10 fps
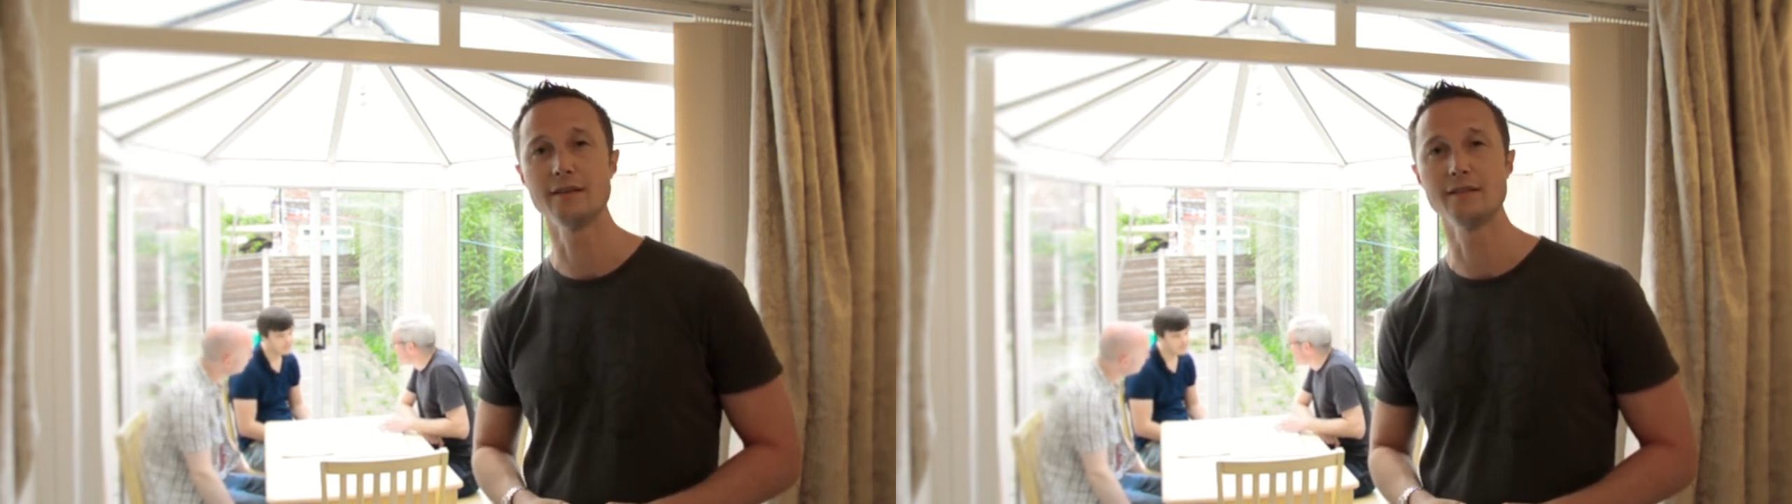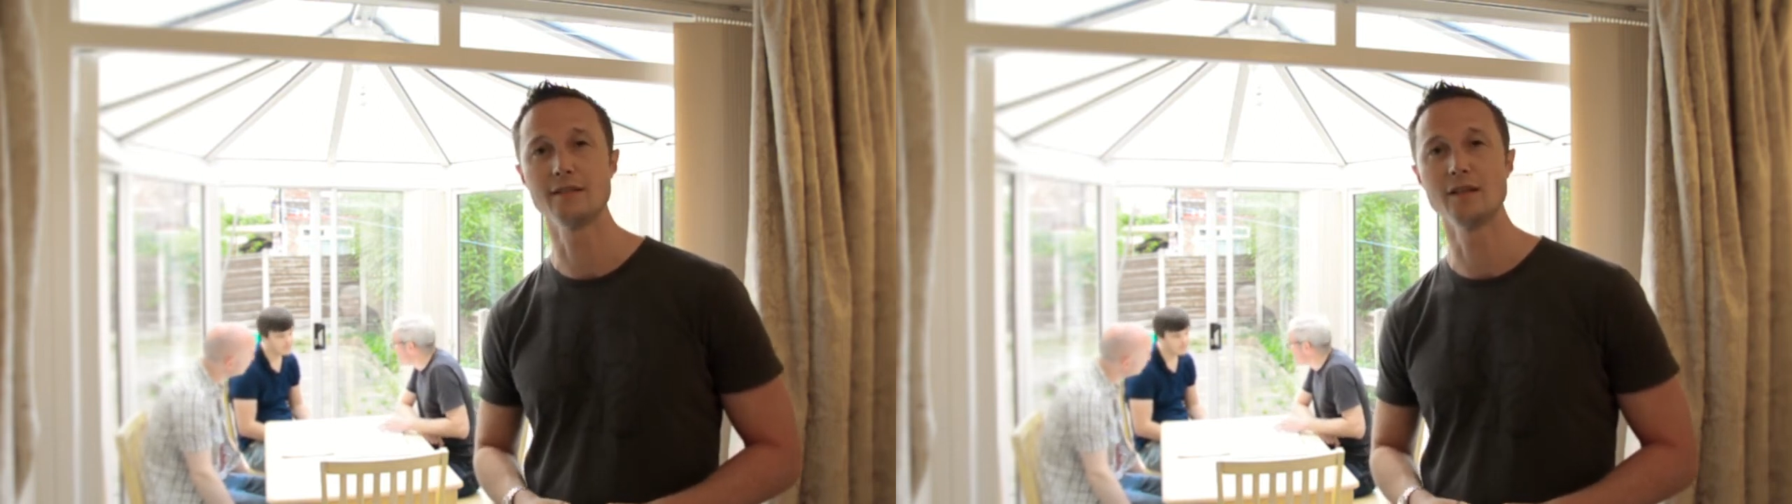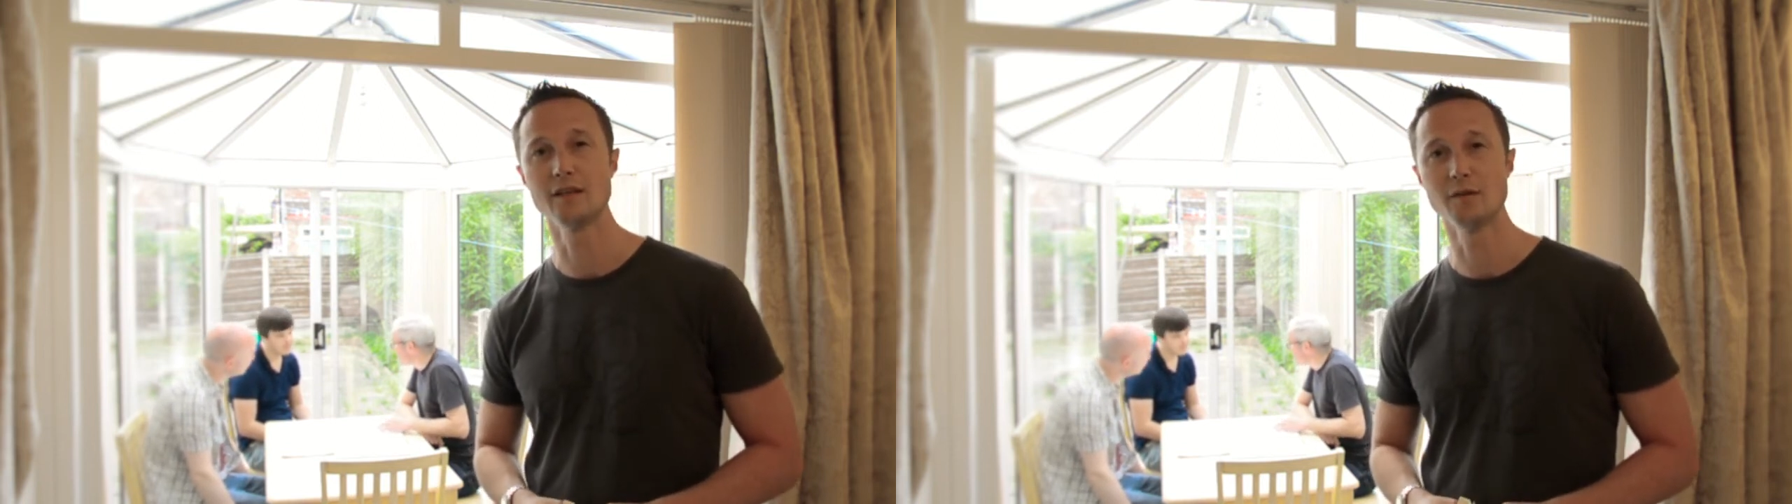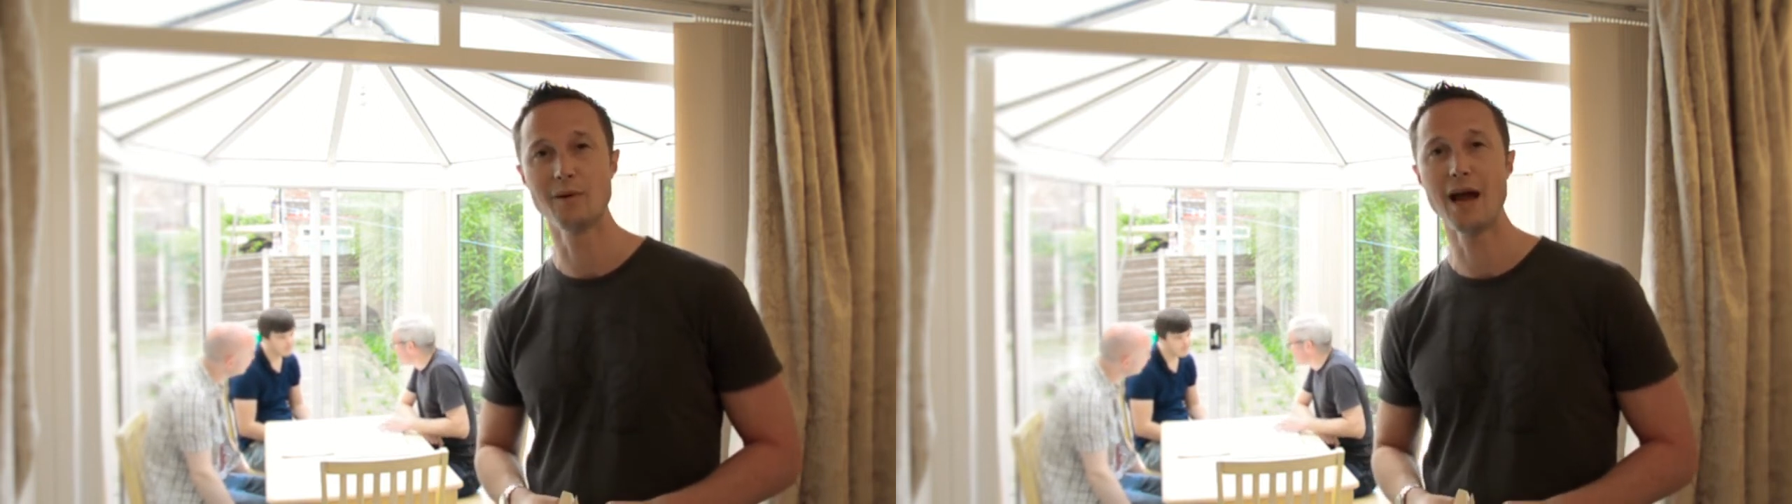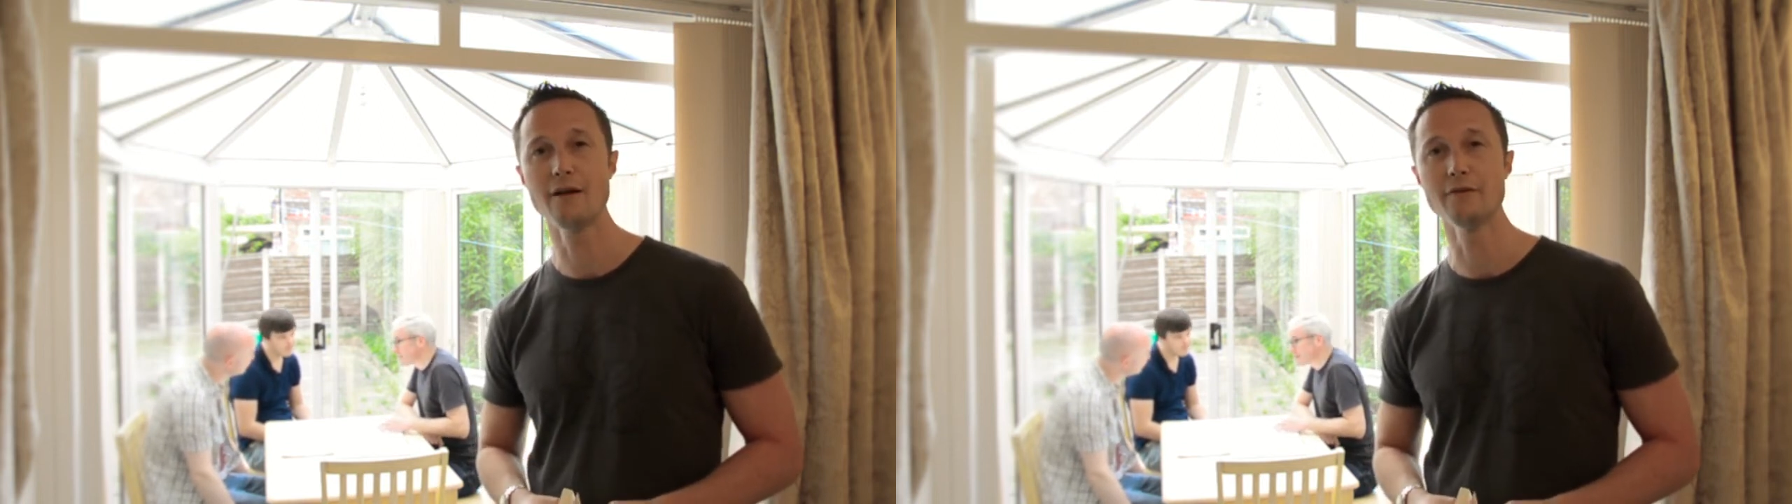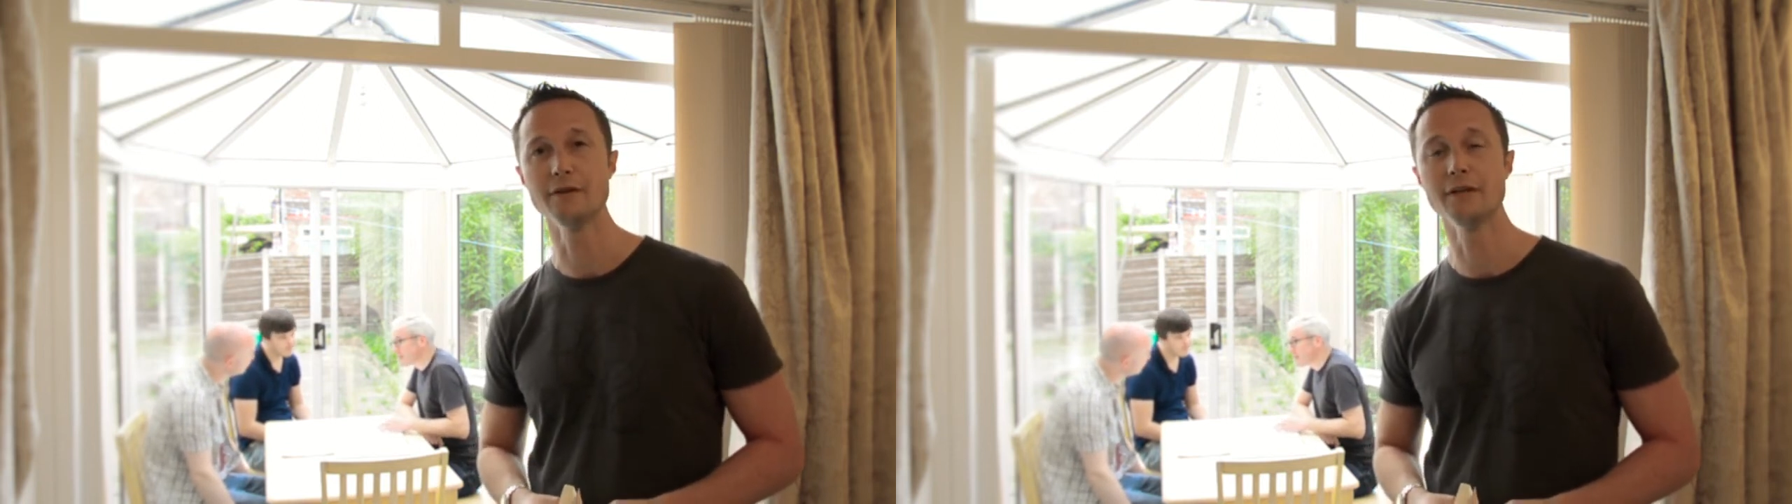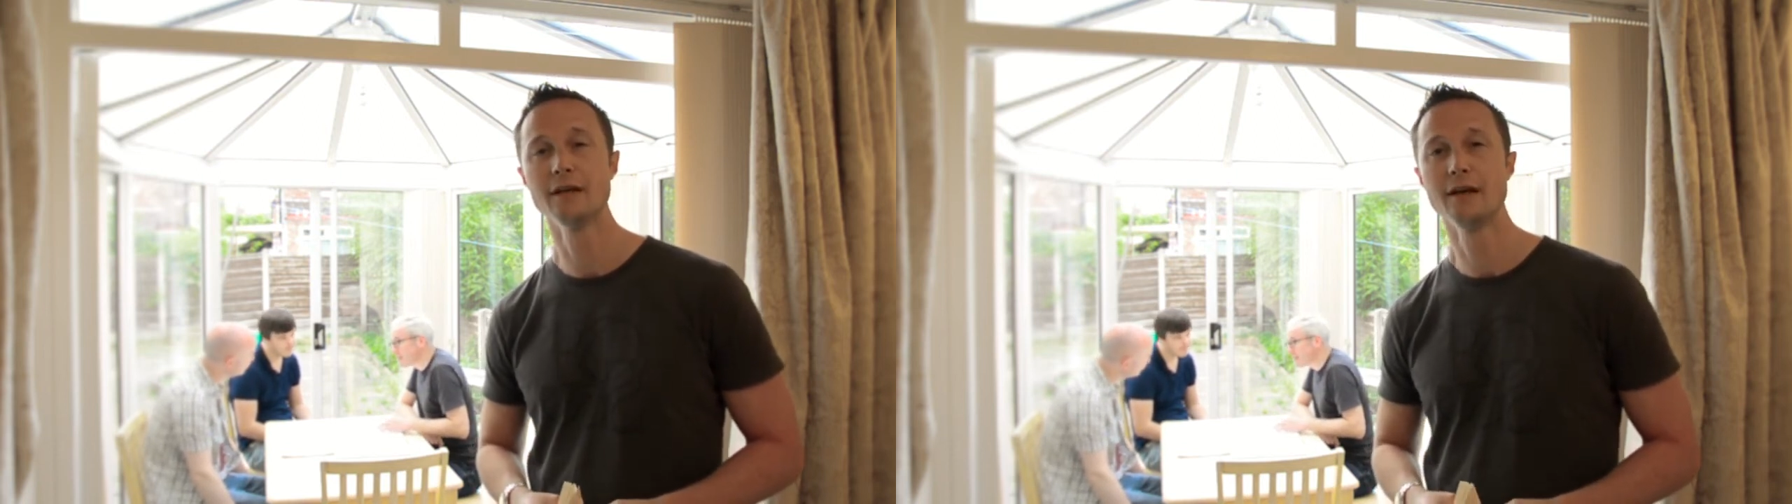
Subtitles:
is the parent.